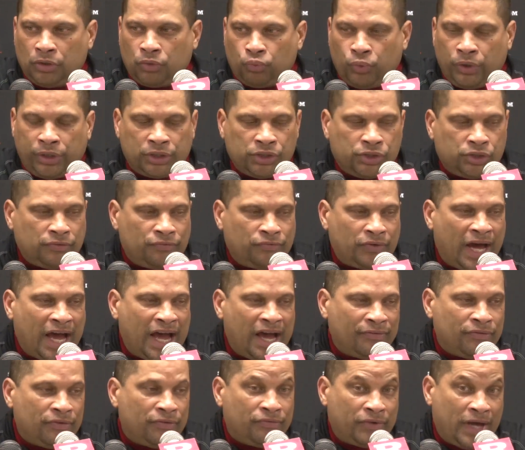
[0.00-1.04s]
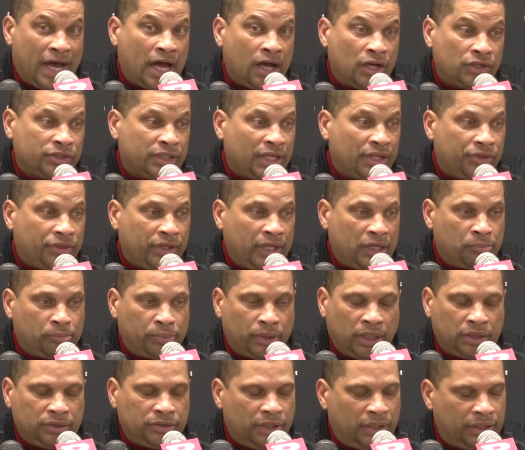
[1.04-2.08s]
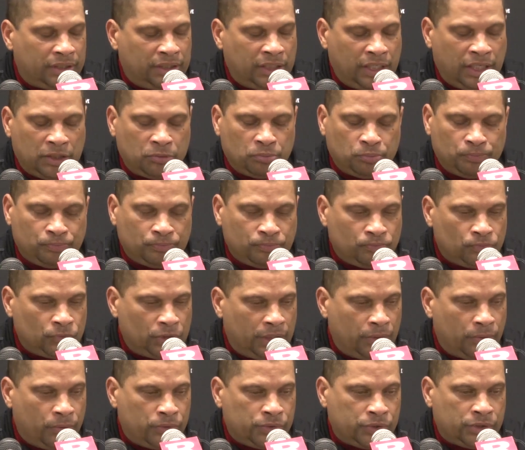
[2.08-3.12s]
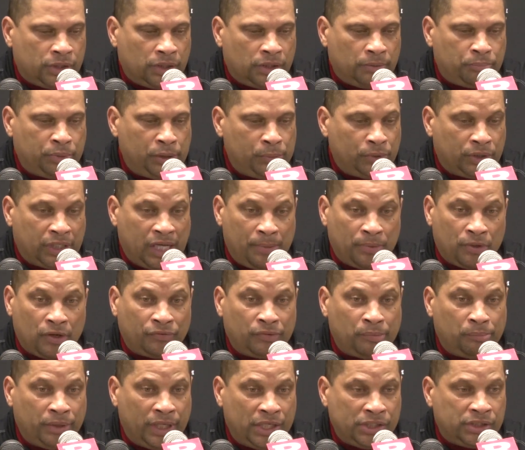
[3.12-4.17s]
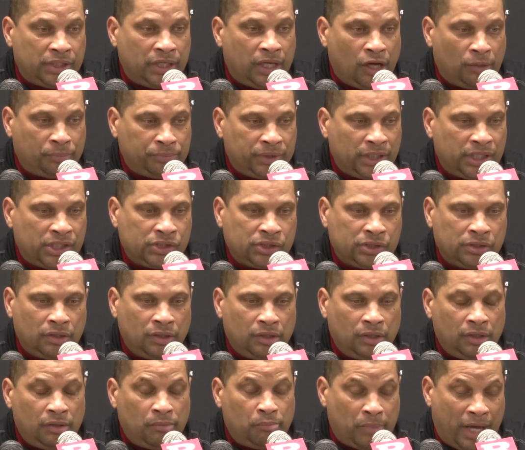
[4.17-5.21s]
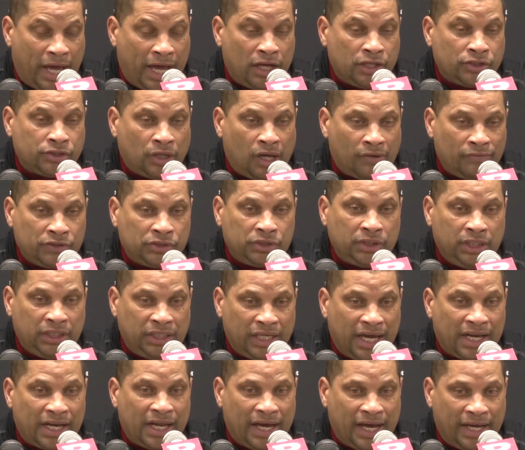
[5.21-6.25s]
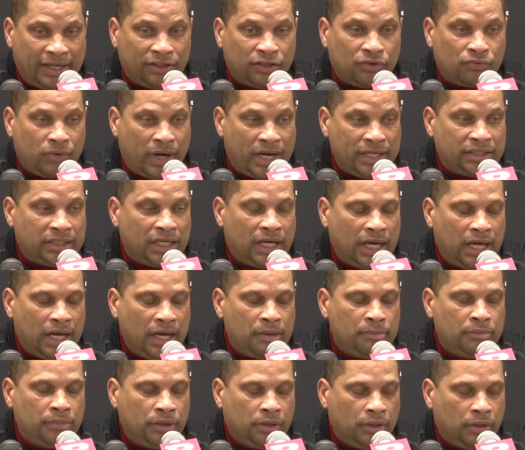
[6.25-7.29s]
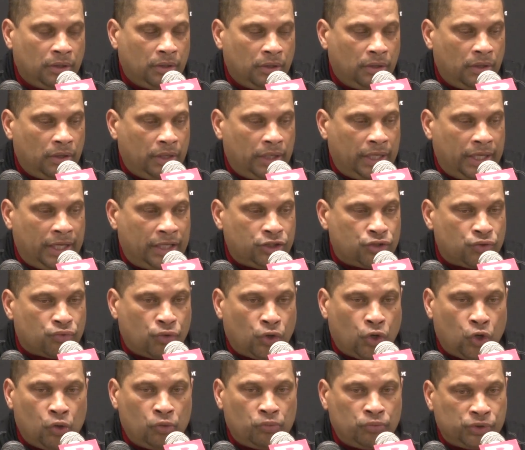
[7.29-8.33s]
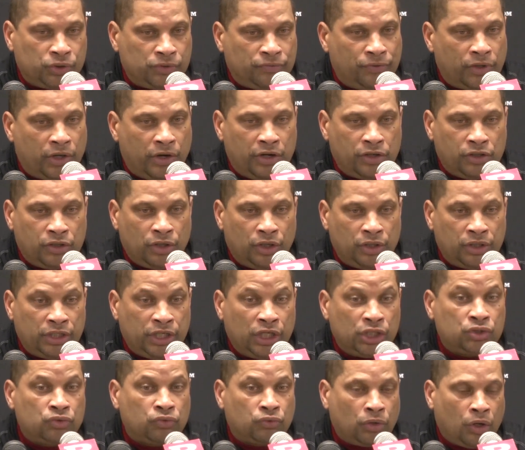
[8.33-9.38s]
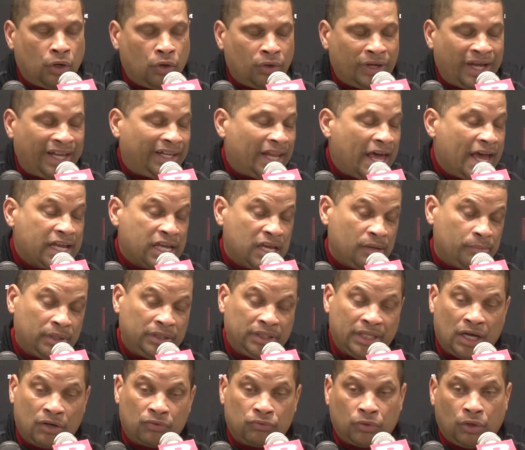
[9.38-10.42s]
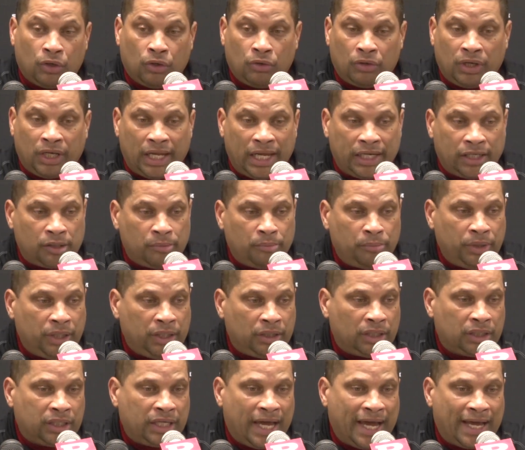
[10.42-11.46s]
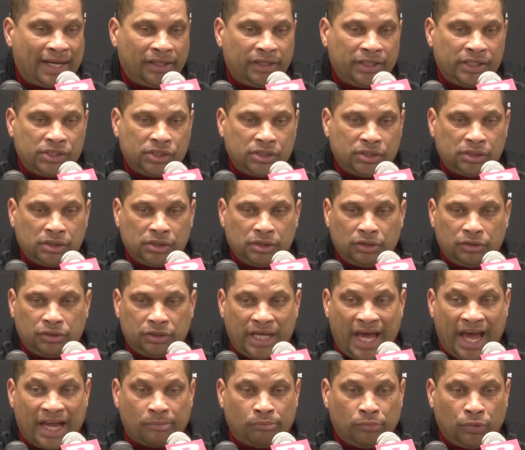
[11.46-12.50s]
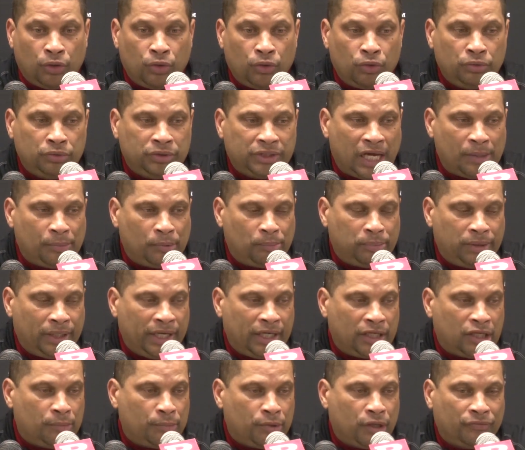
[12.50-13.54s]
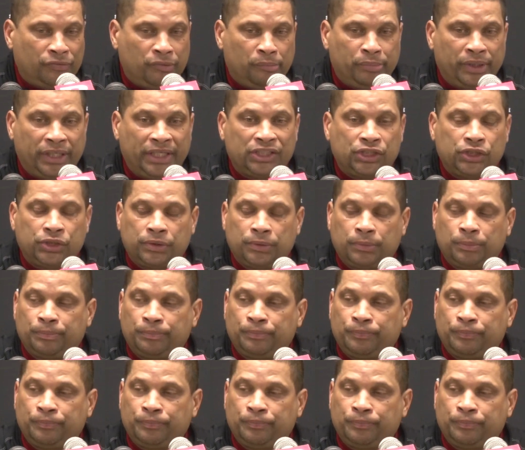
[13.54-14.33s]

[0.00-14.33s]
we can survive the fouls, I think. But again, it was people came off the bench, helped us. Miles obviously got hot at the right time. And Jerome was very good in his role. I like him in that role. I like him being a catalyst and an attack mode type of player coming off the bench.